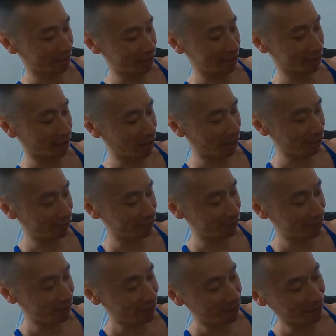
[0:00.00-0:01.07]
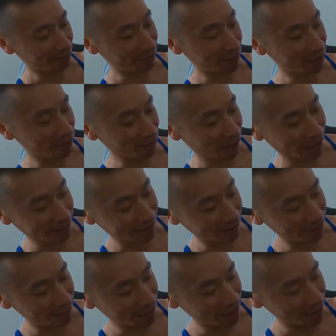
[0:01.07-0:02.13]
these off if you don't like
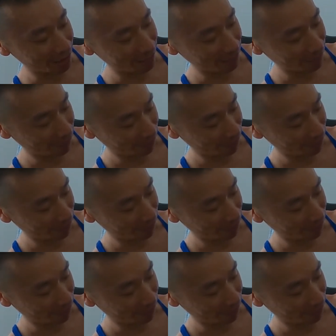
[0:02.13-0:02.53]
them there.